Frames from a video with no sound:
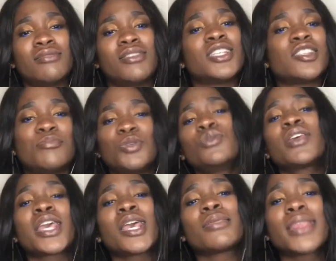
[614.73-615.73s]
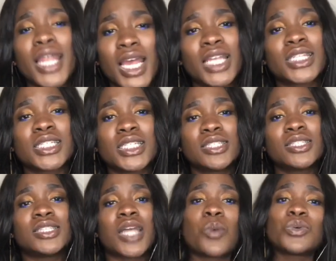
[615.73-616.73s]
this boot camp that I did
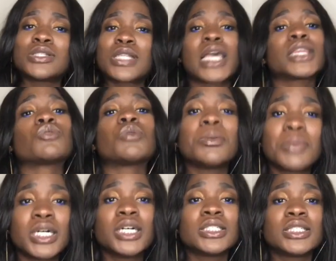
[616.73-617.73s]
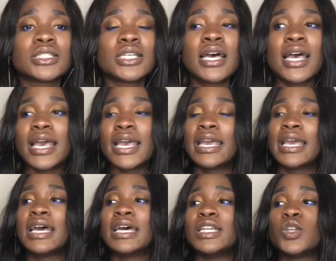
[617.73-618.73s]
that was like 3 months.
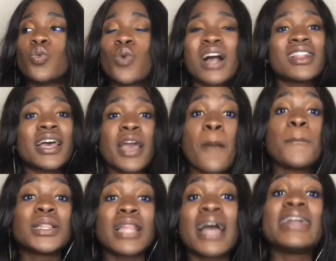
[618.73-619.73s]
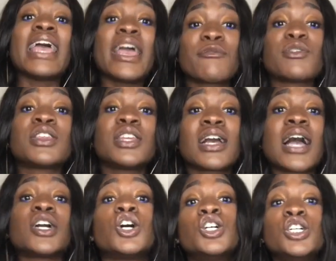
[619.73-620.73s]
And while I applied everything
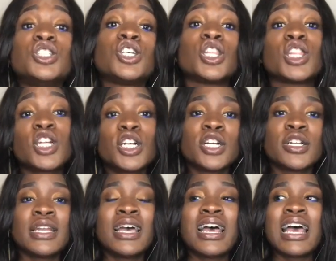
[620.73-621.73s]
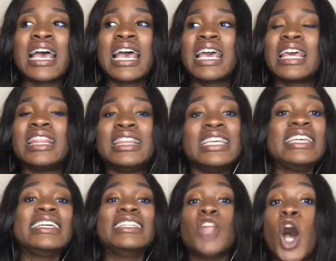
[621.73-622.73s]
I could to learn,
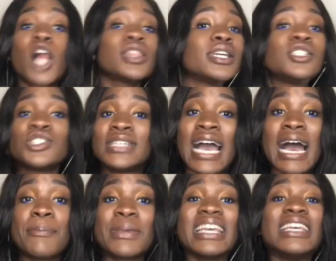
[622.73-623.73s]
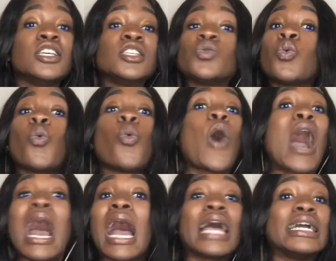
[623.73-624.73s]
the knowledge gap is
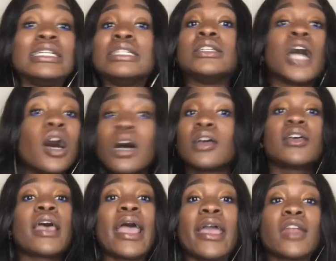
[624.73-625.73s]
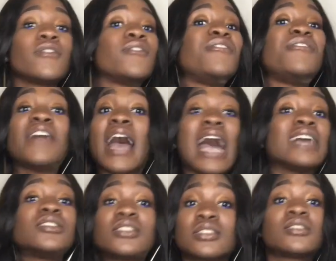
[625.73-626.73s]
wide and
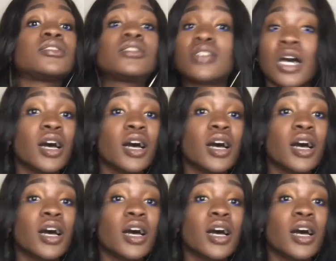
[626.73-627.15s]
vast.